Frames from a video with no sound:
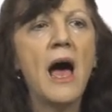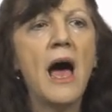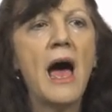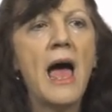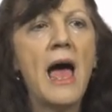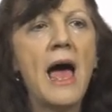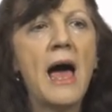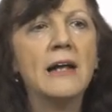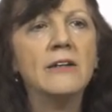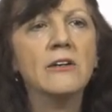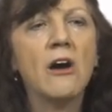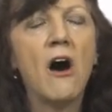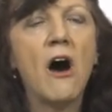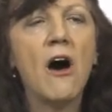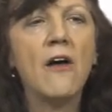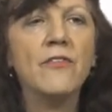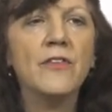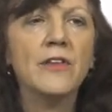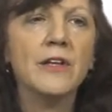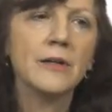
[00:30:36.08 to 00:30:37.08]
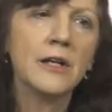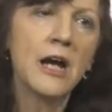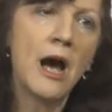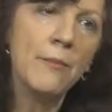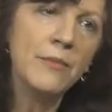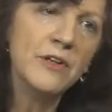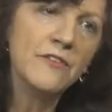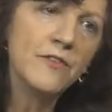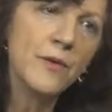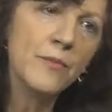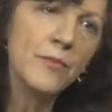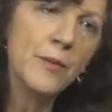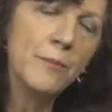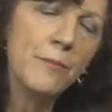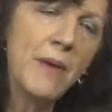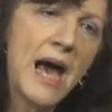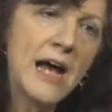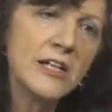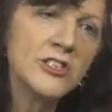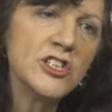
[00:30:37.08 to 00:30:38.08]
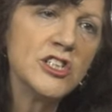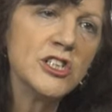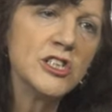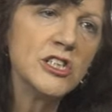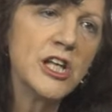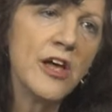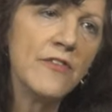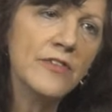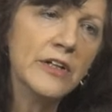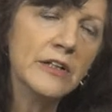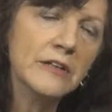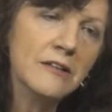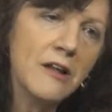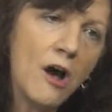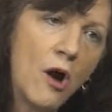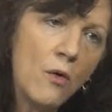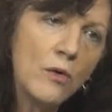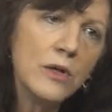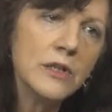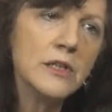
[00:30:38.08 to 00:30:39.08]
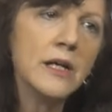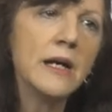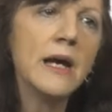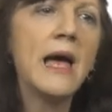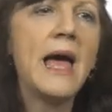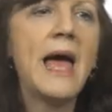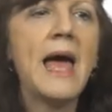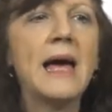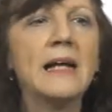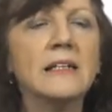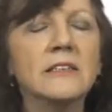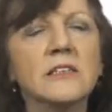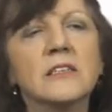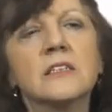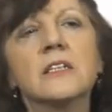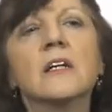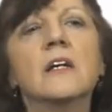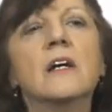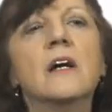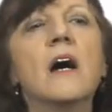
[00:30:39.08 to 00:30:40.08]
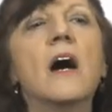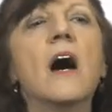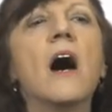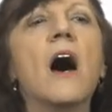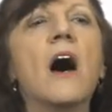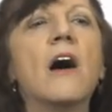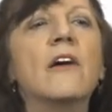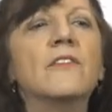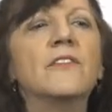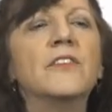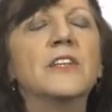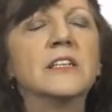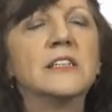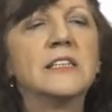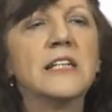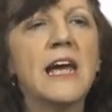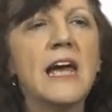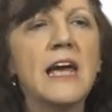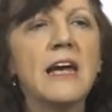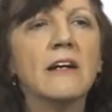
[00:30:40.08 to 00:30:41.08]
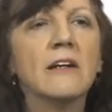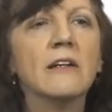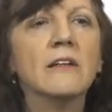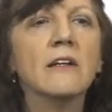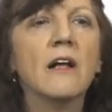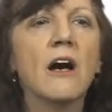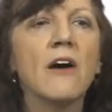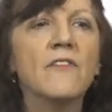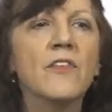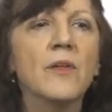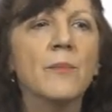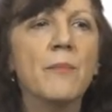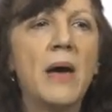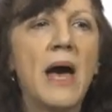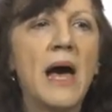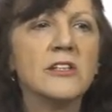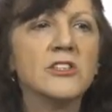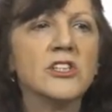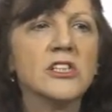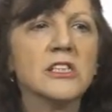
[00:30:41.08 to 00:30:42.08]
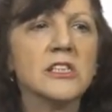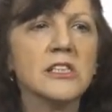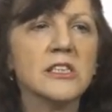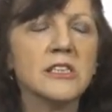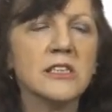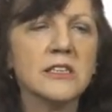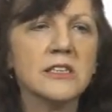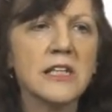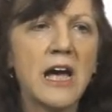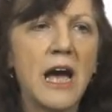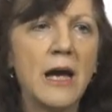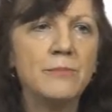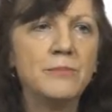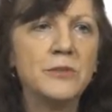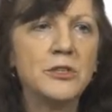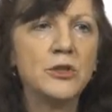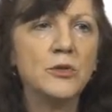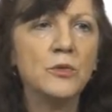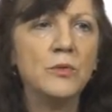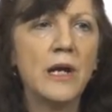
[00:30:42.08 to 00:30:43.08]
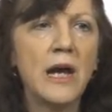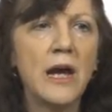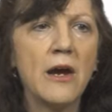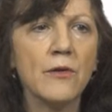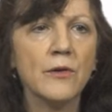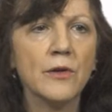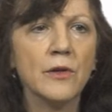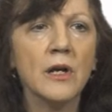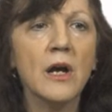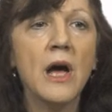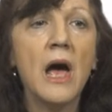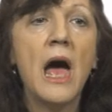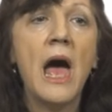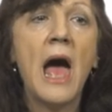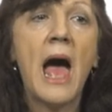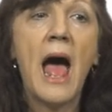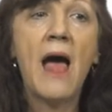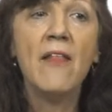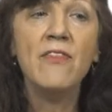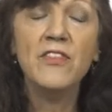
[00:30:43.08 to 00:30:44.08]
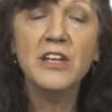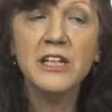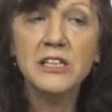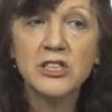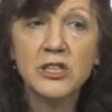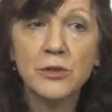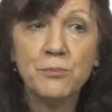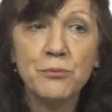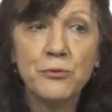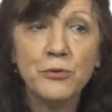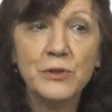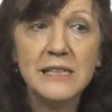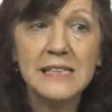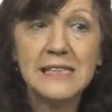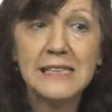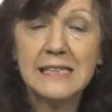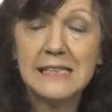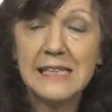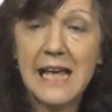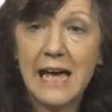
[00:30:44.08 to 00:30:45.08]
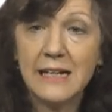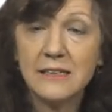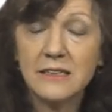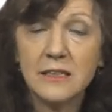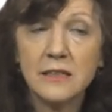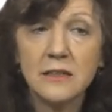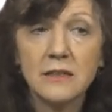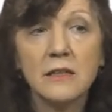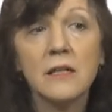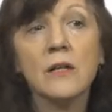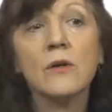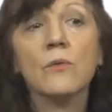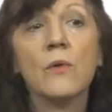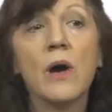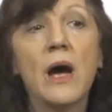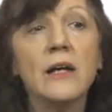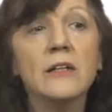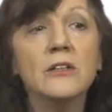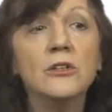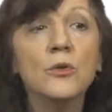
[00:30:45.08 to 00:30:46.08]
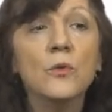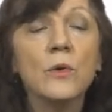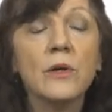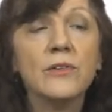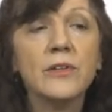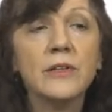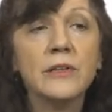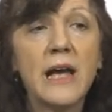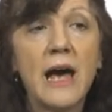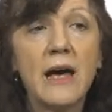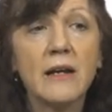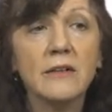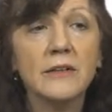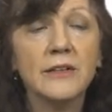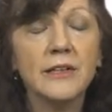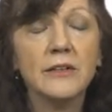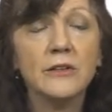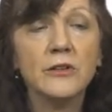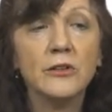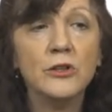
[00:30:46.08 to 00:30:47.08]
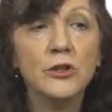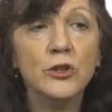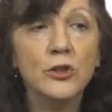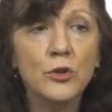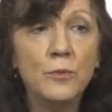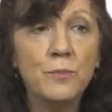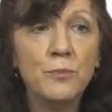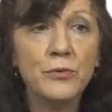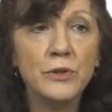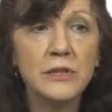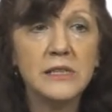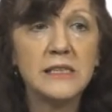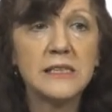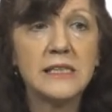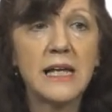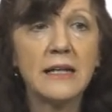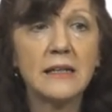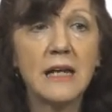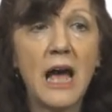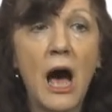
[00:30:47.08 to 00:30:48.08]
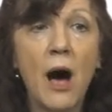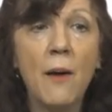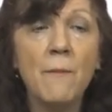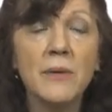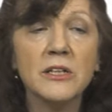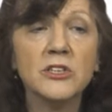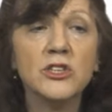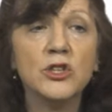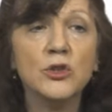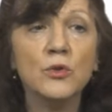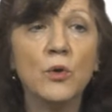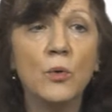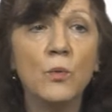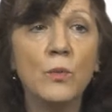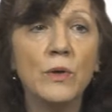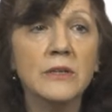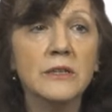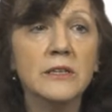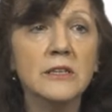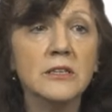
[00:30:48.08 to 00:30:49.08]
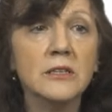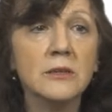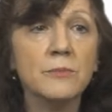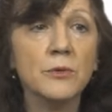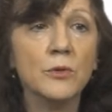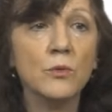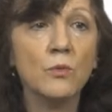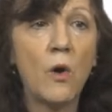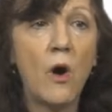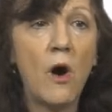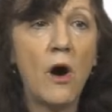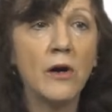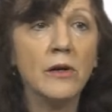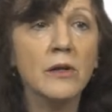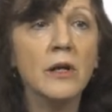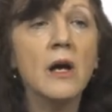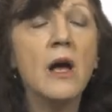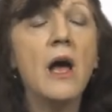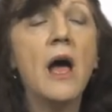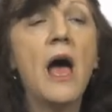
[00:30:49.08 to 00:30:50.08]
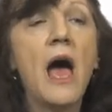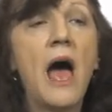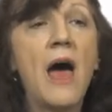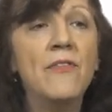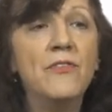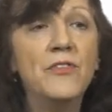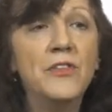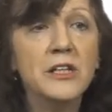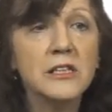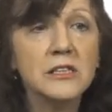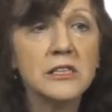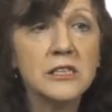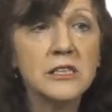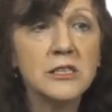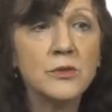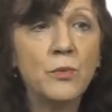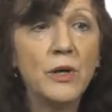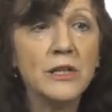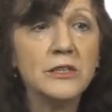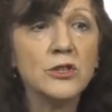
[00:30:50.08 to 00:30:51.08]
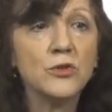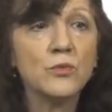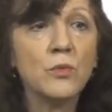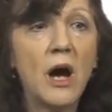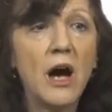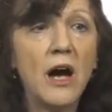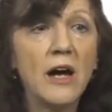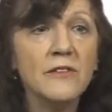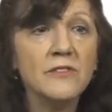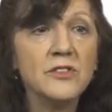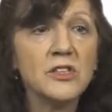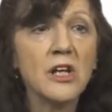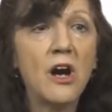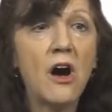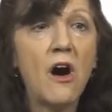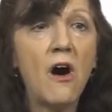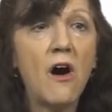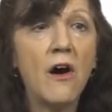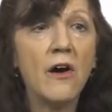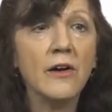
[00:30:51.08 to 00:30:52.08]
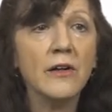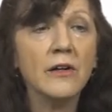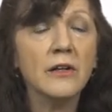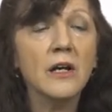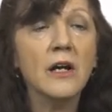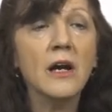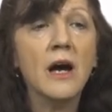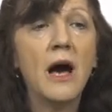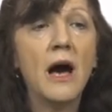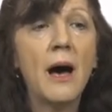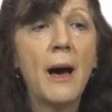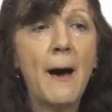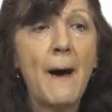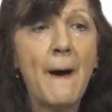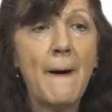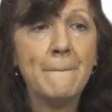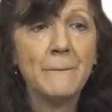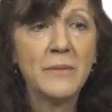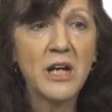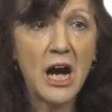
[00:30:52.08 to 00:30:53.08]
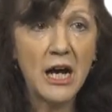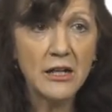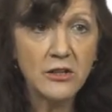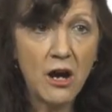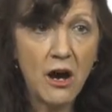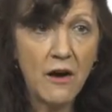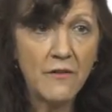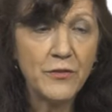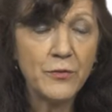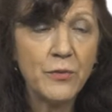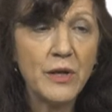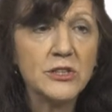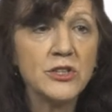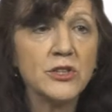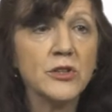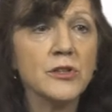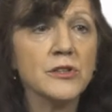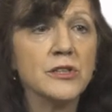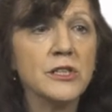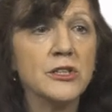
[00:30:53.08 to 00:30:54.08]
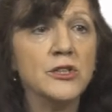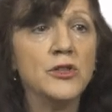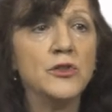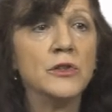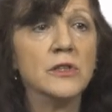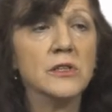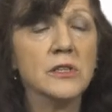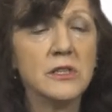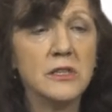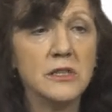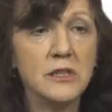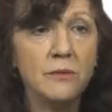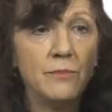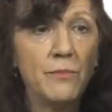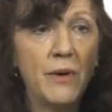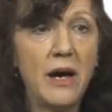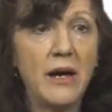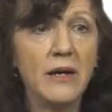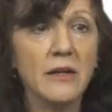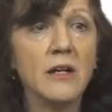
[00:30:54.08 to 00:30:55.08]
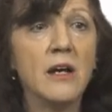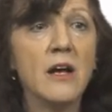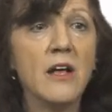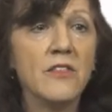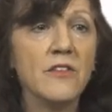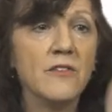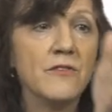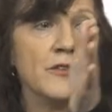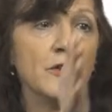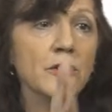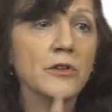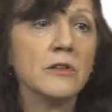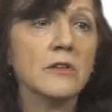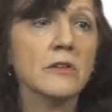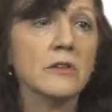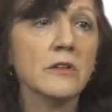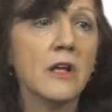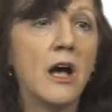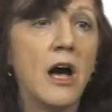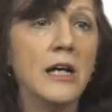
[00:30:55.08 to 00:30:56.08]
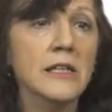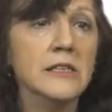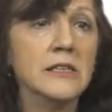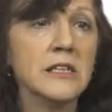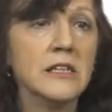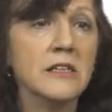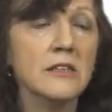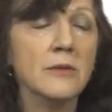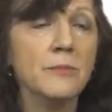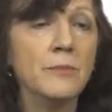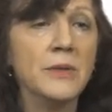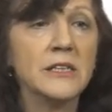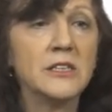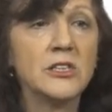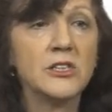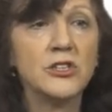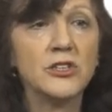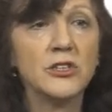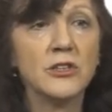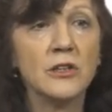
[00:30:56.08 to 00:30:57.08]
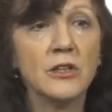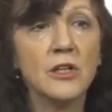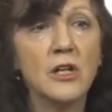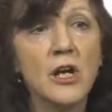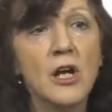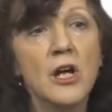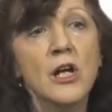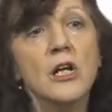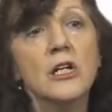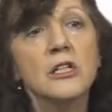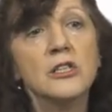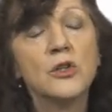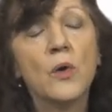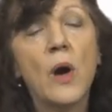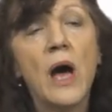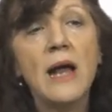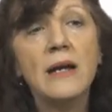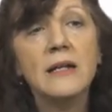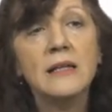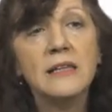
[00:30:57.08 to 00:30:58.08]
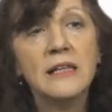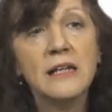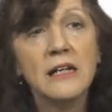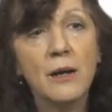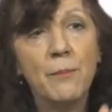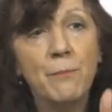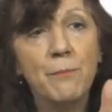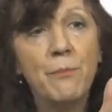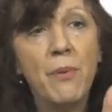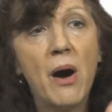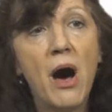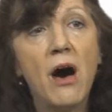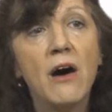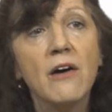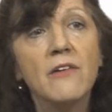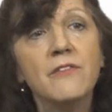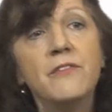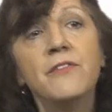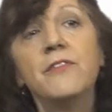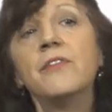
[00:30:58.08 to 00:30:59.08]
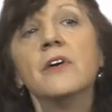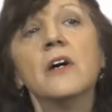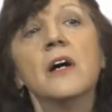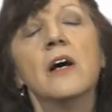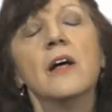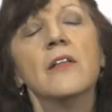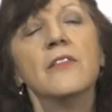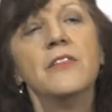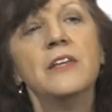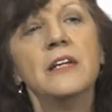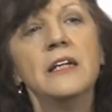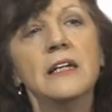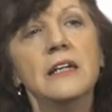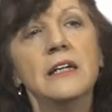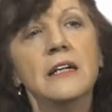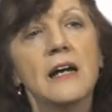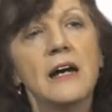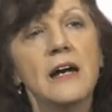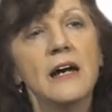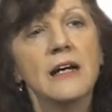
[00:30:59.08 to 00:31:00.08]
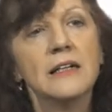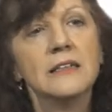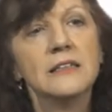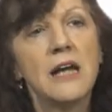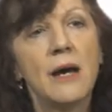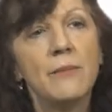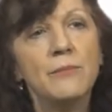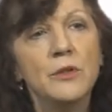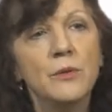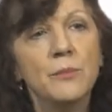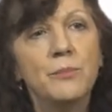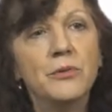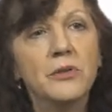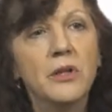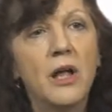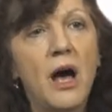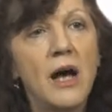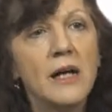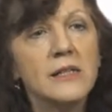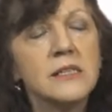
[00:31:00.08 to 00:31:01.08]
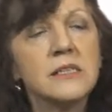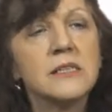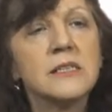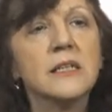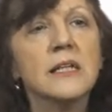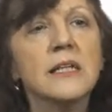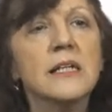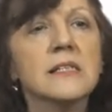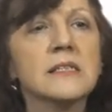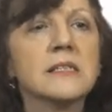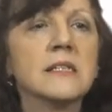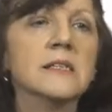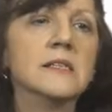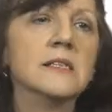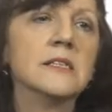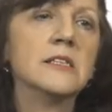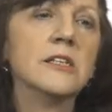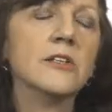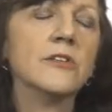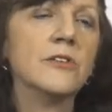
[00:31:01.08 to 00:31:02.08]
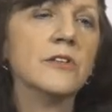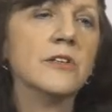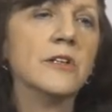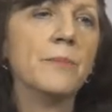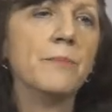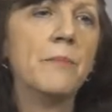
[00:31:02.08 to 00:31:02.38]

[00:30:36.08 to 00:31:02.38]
And on the coming from the matches on the lower end of the tail of the matches is the type 2 error. And these are preset, right? You are the data linker. You preset how much you are willing to be wrong. And this is what drives our um, cutoff thresholds, as you can see by the vertical lines in the mixture. So anything above the uh, W plus is considered a